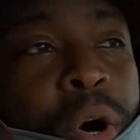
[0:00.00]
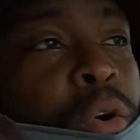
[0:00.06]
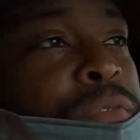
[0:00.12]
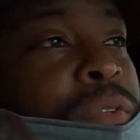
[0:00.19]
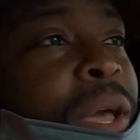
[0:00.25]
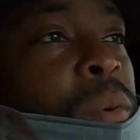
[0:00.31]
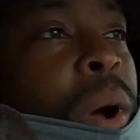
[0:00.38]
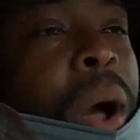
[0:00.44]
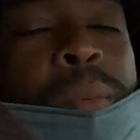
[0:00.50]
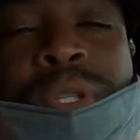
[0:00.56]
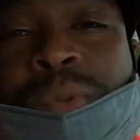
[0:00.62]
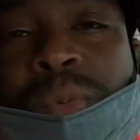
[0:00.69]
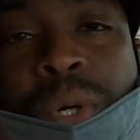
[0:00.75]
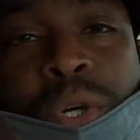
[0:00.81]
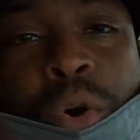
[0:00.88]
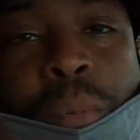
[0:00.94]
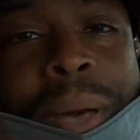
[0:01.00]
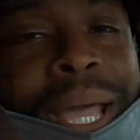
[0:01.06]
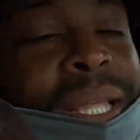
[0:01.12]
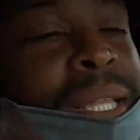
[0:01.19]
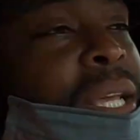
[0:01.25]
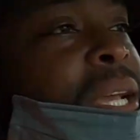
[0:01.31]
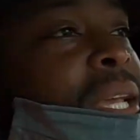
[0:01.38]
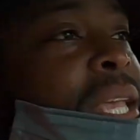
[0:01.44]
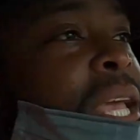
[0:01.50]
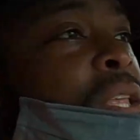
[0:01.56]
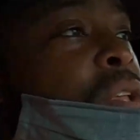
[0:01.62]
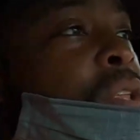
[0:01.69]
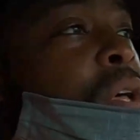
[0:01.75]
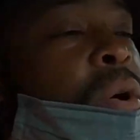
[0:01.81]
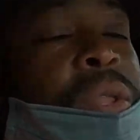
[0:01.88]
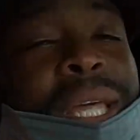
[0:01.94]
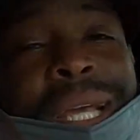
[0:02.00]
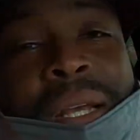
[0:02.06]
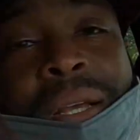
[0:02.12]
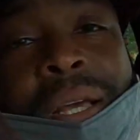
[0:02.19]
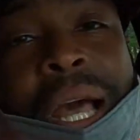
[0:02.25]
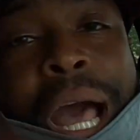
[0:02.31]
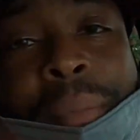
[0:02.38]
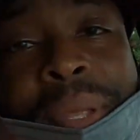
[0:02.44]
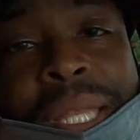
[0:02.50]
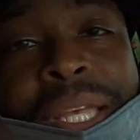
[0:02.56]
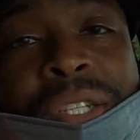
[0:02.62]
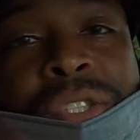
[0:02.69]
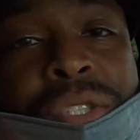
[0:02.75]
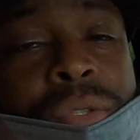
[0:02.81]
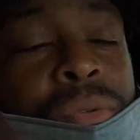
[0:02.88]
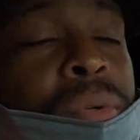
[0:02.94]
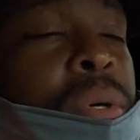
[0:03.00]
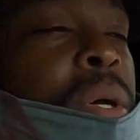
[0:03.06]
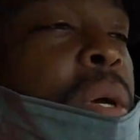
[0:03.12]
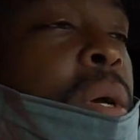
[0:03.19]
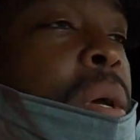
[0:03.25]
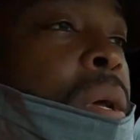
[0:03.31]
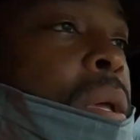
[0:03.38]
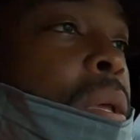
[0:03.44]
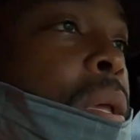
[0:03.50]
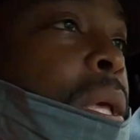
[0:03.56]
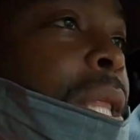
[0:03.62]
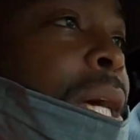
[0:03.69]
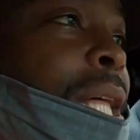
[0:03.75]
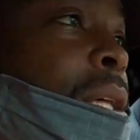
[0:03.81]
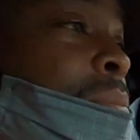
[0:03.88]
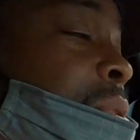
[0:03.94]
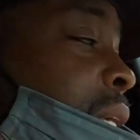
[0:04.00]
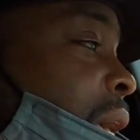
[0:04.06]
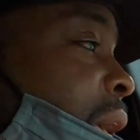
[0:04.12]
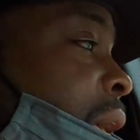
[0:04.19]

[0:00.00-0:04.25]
them both. Like, why would you want to go back in there again? You know they're a common issue. You know what I'm